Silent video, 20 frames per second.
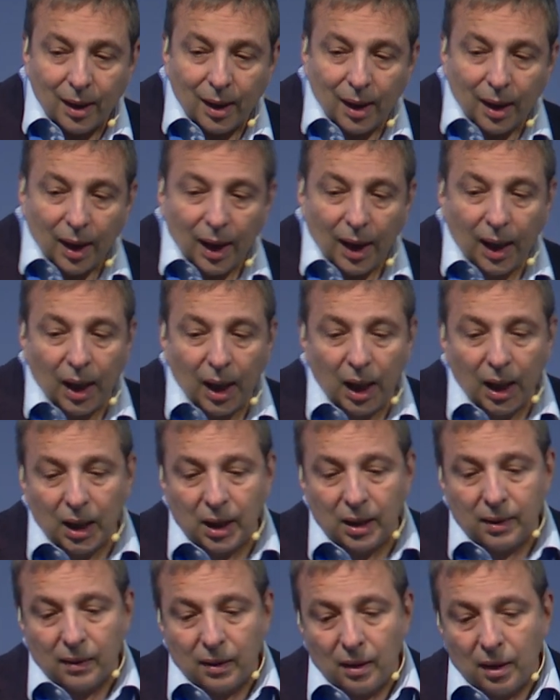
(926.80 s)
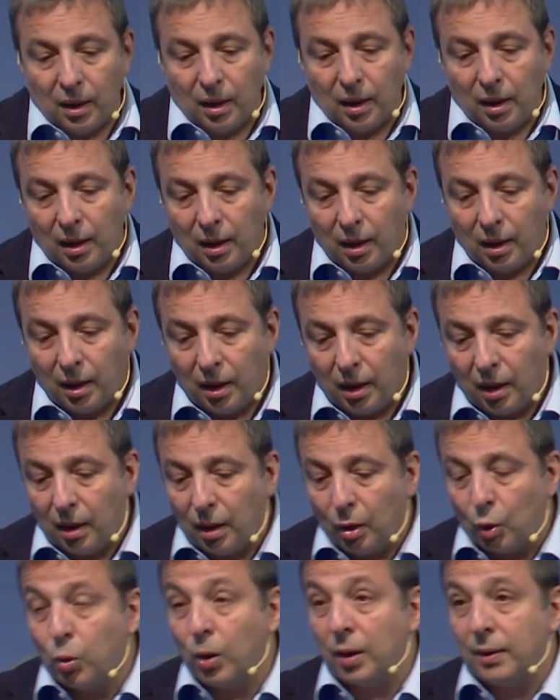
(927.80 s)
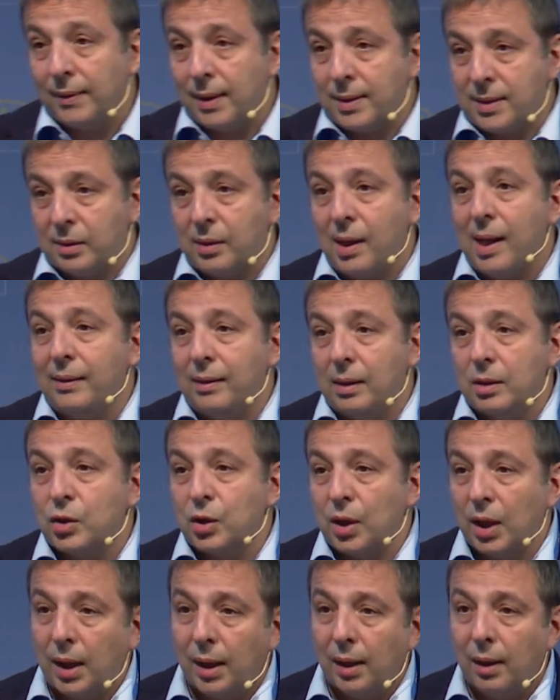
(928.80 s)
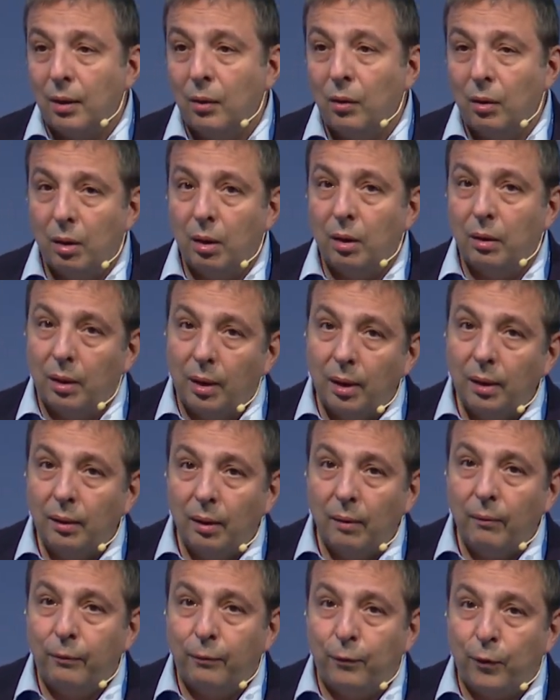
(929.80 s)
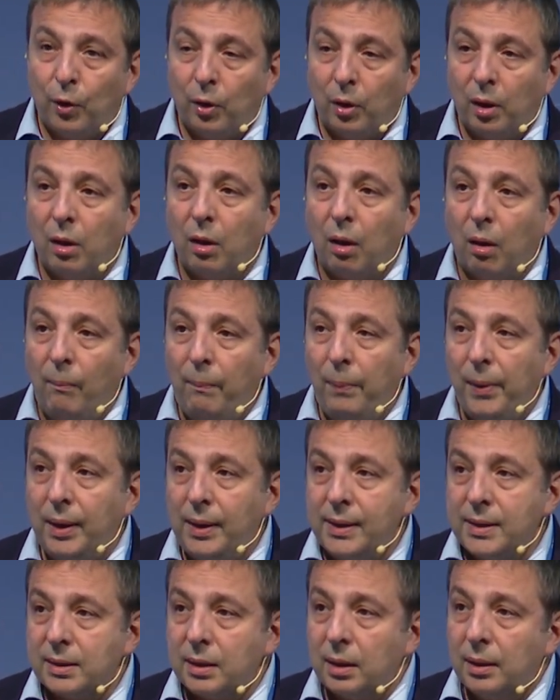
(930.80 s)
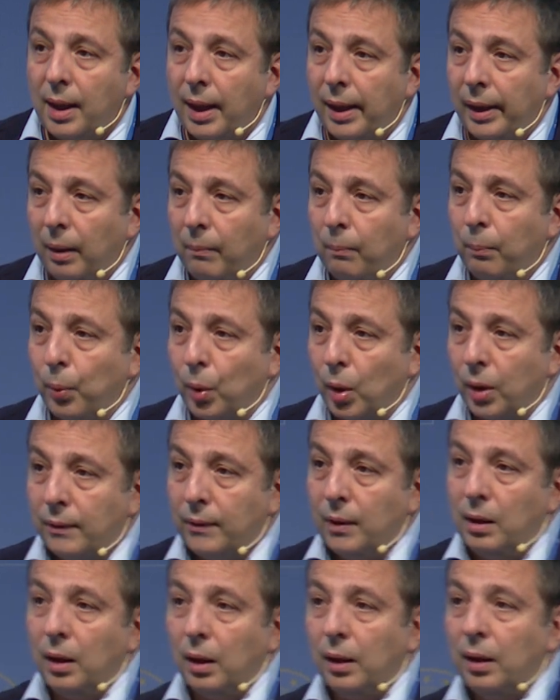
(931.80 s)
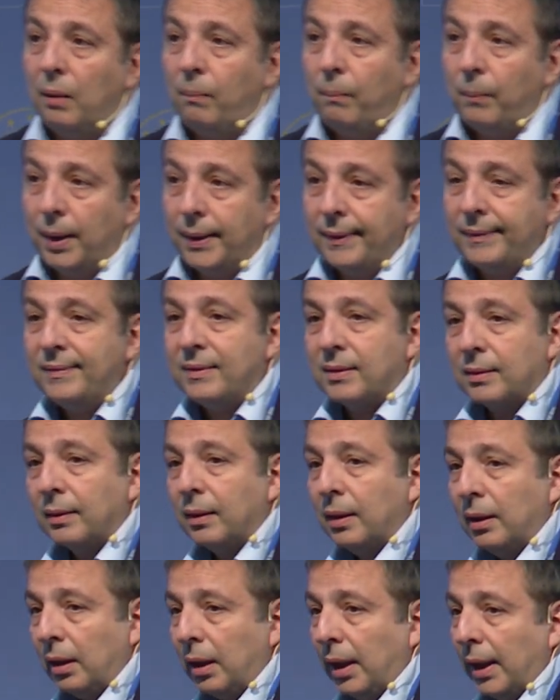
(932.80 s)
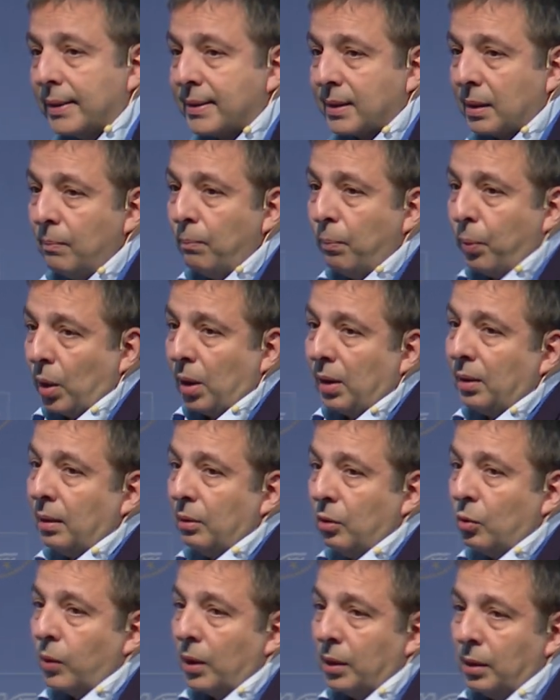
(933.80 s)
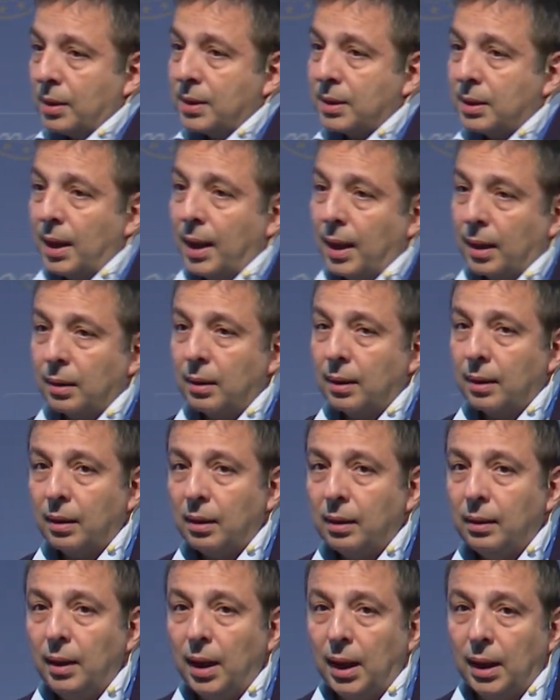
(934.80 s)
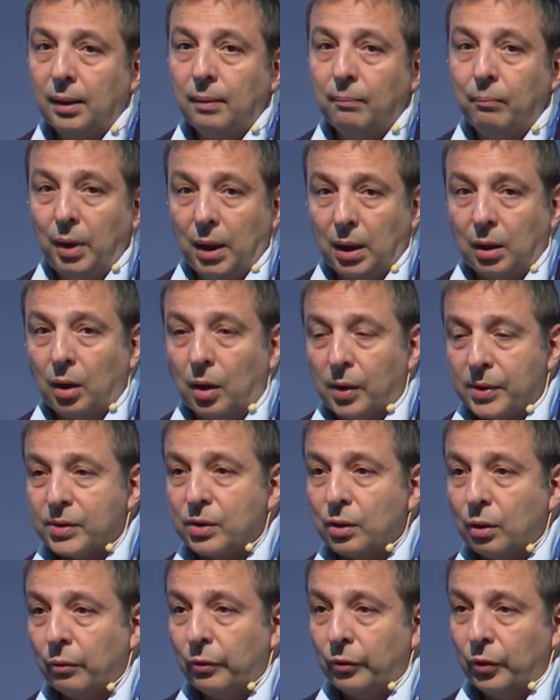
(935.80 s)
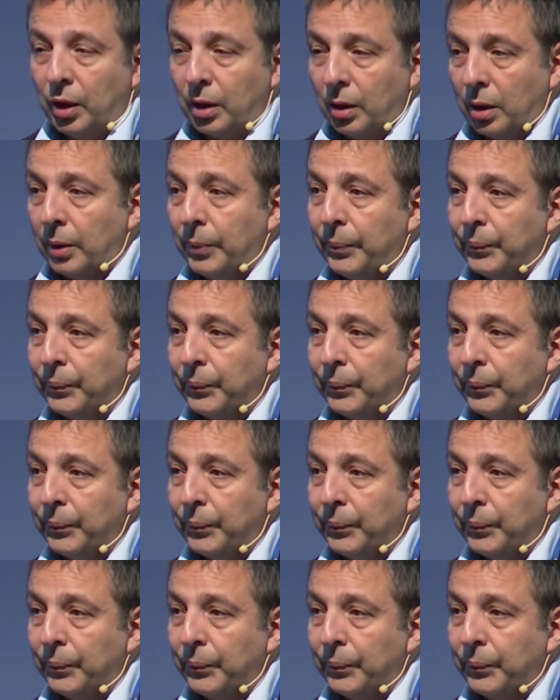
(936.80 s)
And quota strategy. For companies that are importing equipment, it's important to understand that because of the